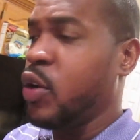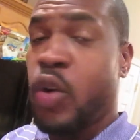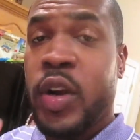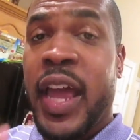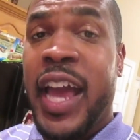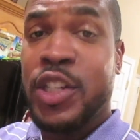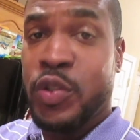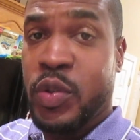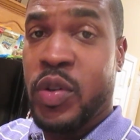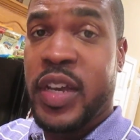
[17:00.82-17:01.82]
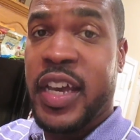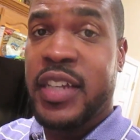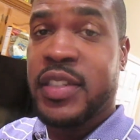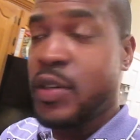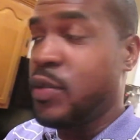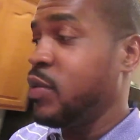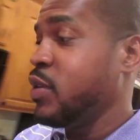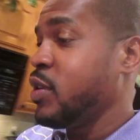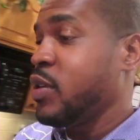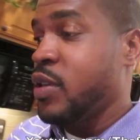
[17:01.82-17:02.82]
or natural. Okay, so mm -hmm.
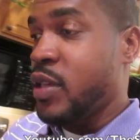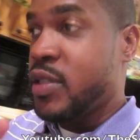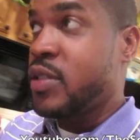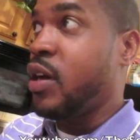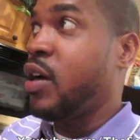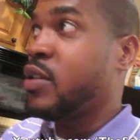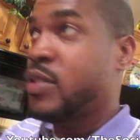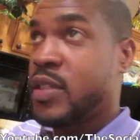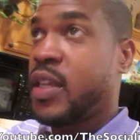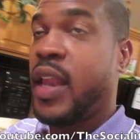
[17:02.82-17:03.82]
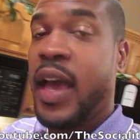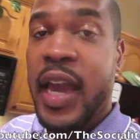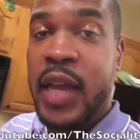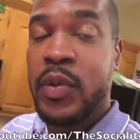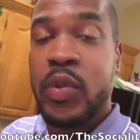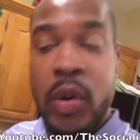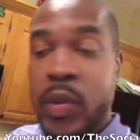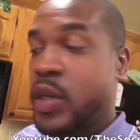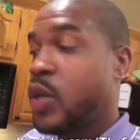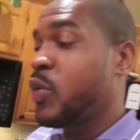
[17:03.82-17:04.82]
this is all this is in line with what
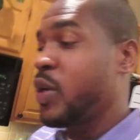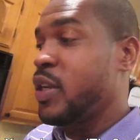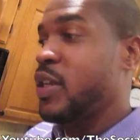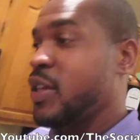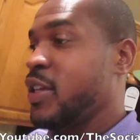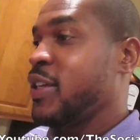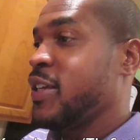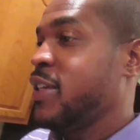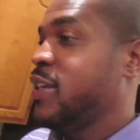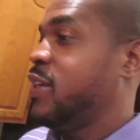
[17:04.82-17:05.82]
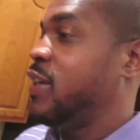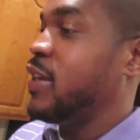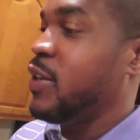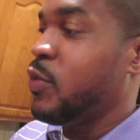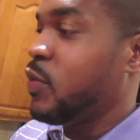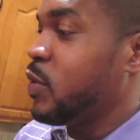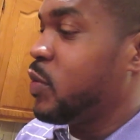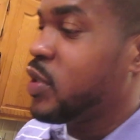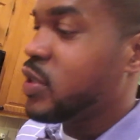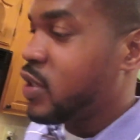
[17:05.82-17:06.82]
we're doing, and hopefully
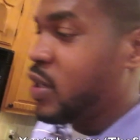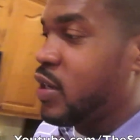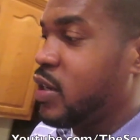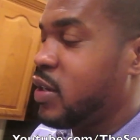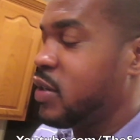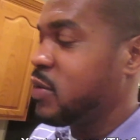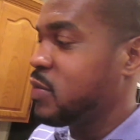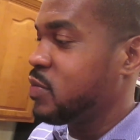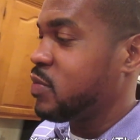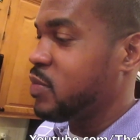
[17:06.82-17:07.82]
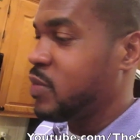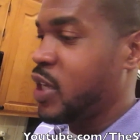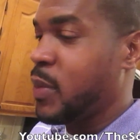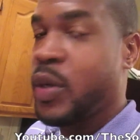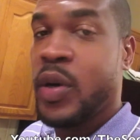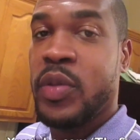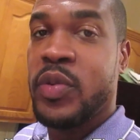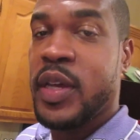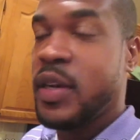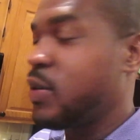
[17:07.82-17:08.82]
we just uh, keep it going
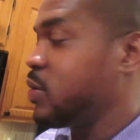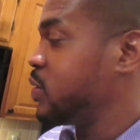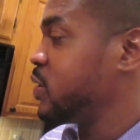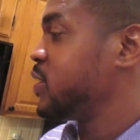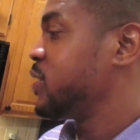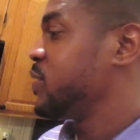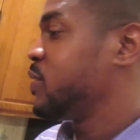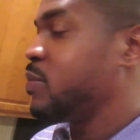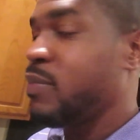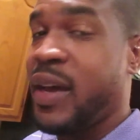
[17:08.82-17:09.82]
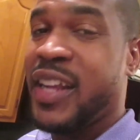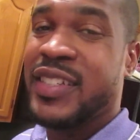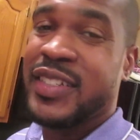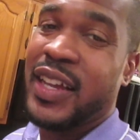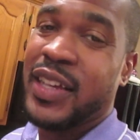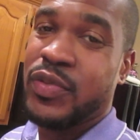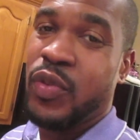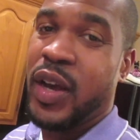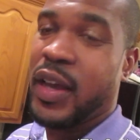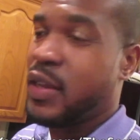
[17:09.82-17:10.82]
through dinner, mm -hmm. minus this glass of
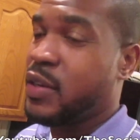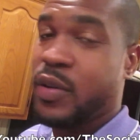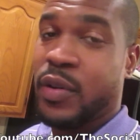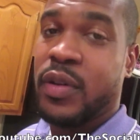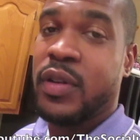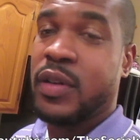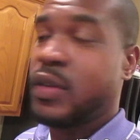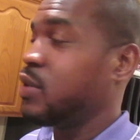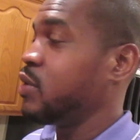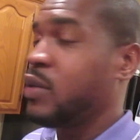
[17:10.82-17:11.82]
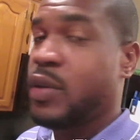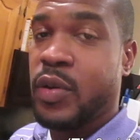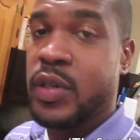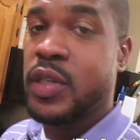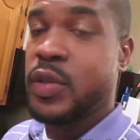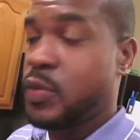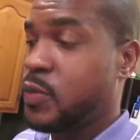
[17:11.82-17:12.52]
wine or or two.